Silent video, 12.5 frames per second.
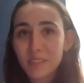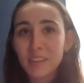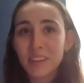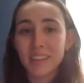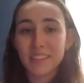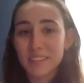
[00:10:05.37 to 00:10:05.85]

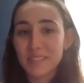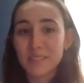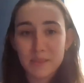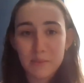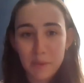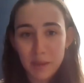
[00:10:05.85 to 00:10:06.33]
Like this
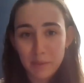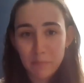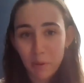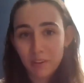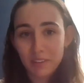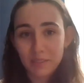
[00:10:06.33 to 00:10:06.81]
is a big
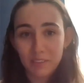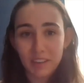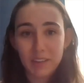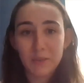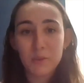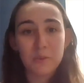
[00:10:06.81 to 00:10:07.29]
part of
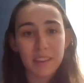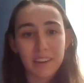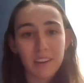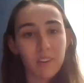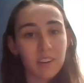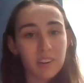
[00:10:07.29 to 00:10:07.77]
like who they
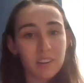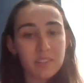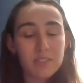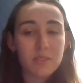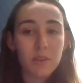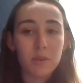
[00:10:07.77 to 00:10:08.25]
are.
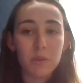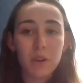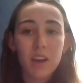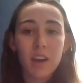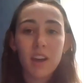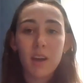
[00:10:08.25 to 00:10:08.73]
So
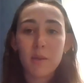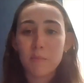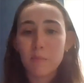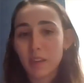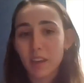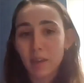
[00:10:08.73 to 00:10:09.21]

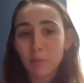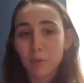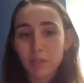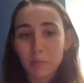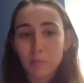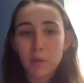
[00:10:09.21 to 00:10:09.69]
being able
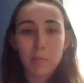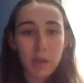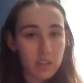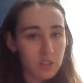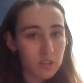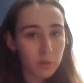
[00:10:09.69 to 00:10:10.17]
to be
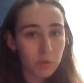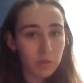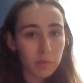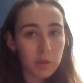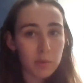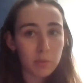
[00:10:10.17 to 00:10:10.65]
patient
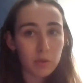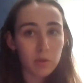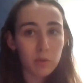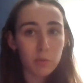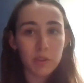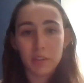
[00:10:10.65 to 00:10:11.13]
with
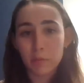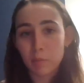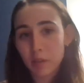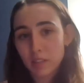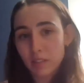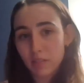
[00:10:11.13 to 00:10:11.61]
people when they're
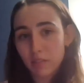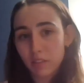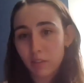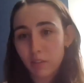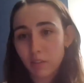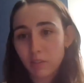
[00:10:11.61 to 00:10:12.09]
being
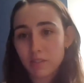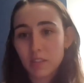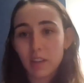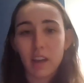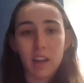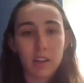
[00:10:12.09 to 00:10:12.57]
difficult
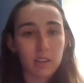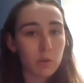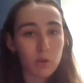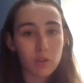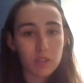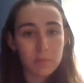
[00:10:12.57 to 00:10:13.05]
and how to
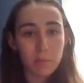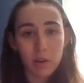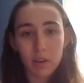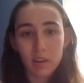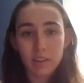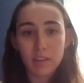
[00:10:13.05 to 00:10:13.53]

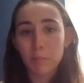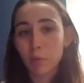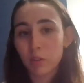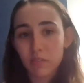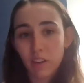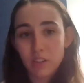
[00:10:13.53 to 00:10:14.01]
correspond in a
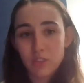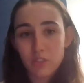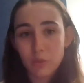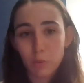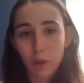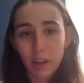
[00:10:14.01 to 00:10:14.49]

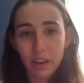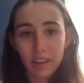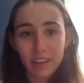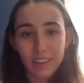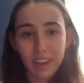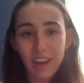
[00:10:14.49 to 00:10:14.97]
professional
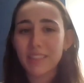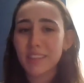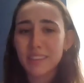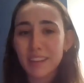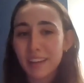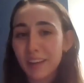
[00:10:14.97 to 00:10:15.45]
way. I
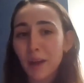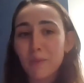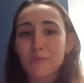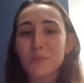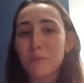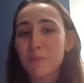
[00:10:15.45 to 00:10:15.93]
think that
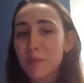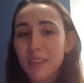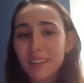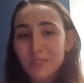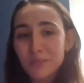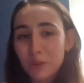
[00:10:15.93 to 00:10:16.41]
comes with
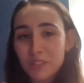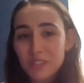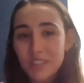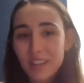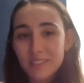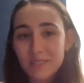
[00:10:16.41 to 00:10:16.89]
being a
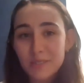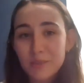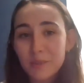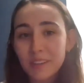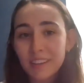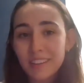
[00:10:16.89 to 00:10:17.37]
Georgetown
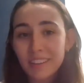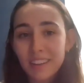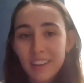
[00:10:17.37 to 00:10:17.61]
student.